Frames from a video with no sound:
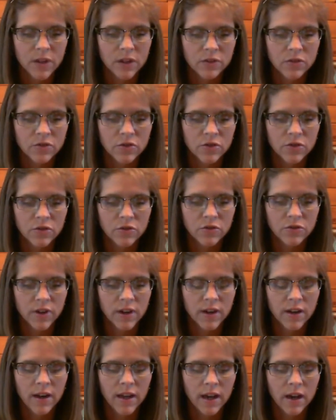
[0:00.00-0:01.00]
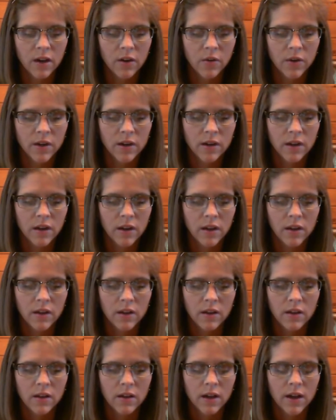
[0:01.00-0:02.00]
church right now, and
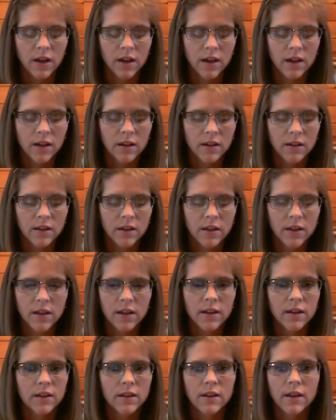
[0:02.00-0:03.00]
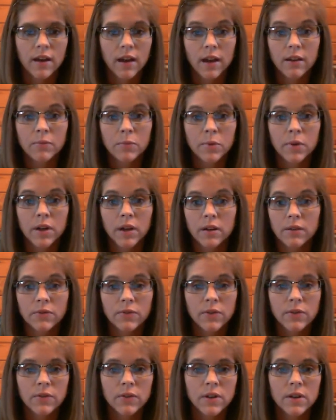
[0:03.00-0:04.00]
I've put out a
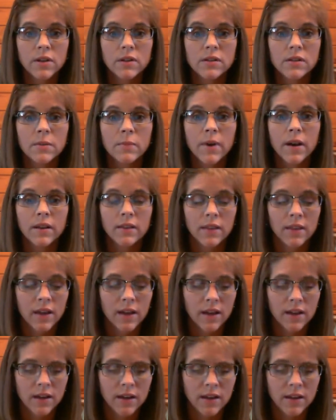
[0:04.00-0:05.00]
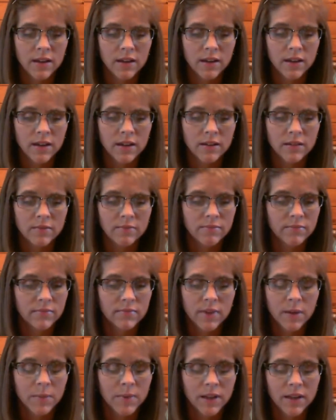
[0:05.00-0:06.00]
few videos about that, and
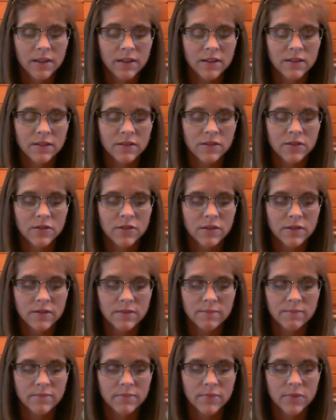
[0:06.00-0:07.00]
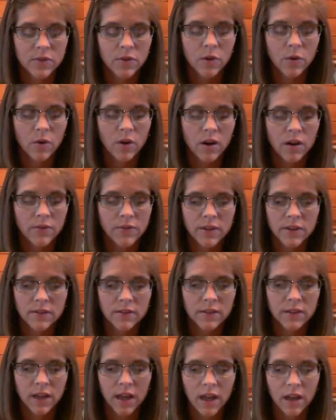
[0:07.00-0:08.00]
I mean, this is just so
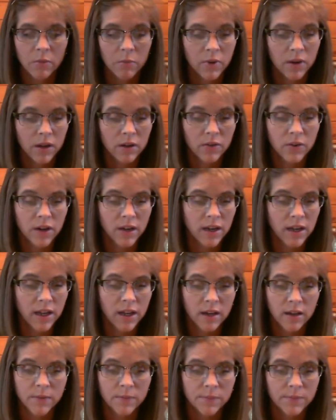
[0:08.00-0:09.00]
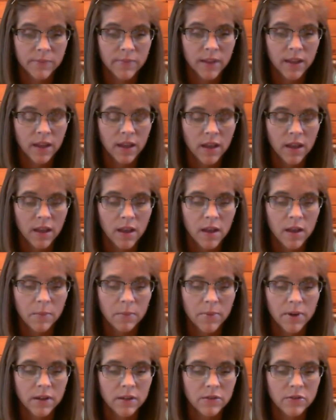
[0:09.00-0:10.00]
obviously happening right now.
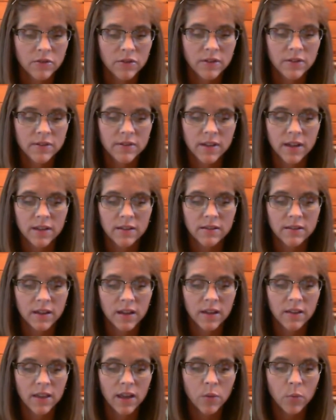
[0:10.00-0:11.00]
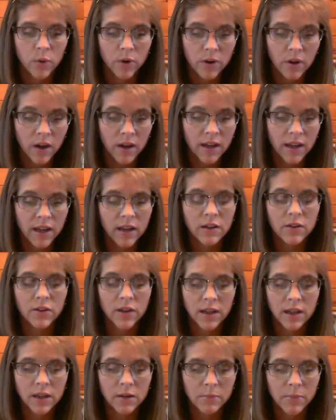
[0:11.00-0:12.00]
But she says, they were not
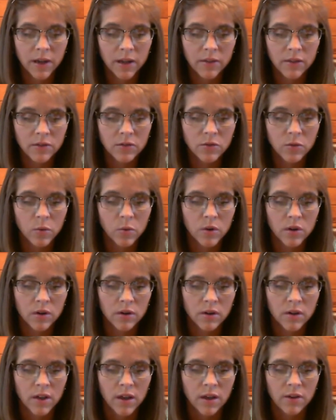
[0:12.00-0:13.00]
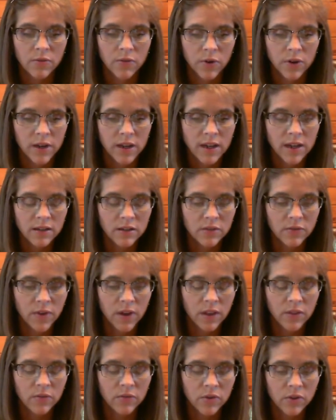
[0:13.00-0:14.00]
entering in by the door, for he is
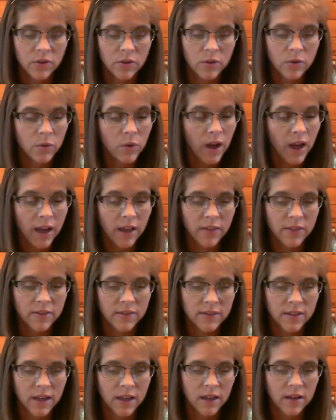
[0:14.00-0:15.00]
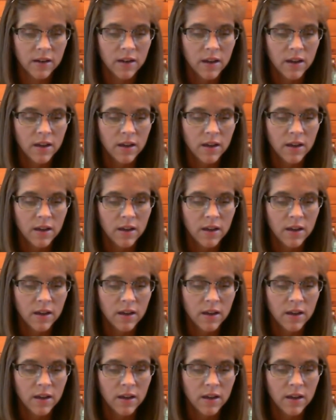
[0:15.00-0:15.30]
faithful who hath said,